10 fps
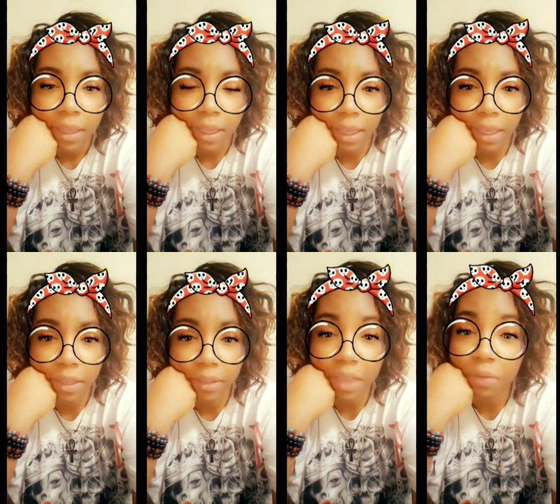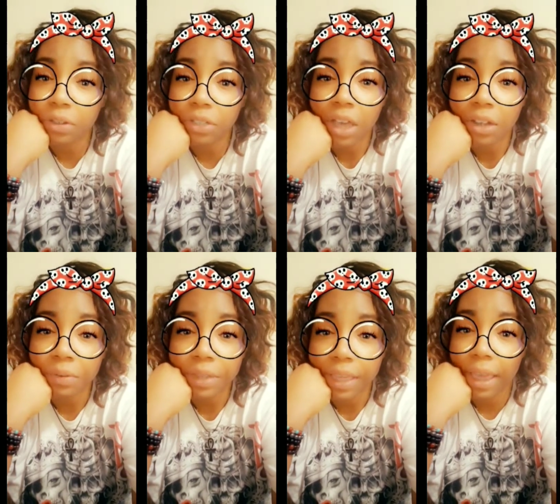And they want y'all to
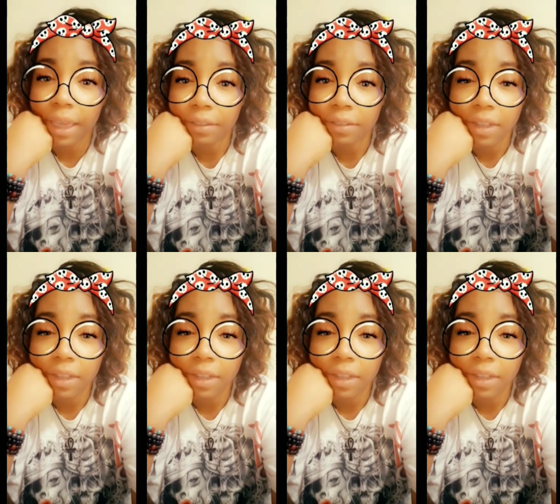react.